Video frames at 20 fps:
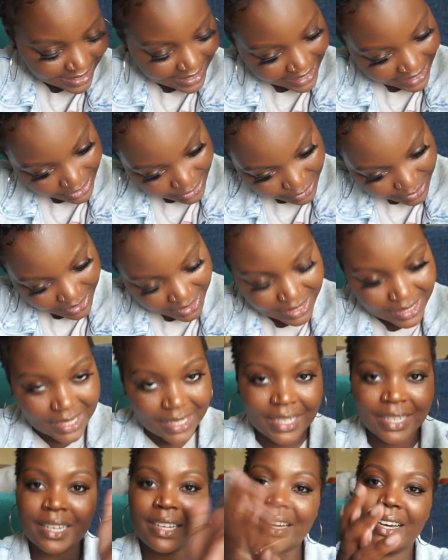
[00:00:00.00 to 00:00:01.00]
As you can
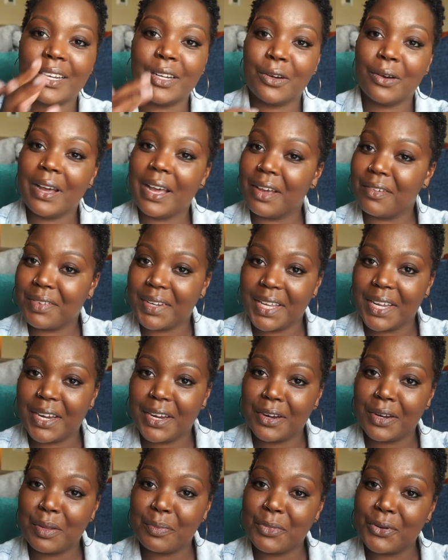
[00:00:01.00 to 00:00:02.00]
see, I don't have any
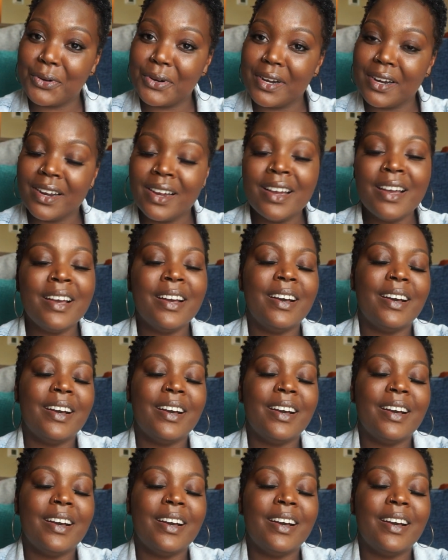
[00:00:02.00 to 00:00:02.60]
hair anymore.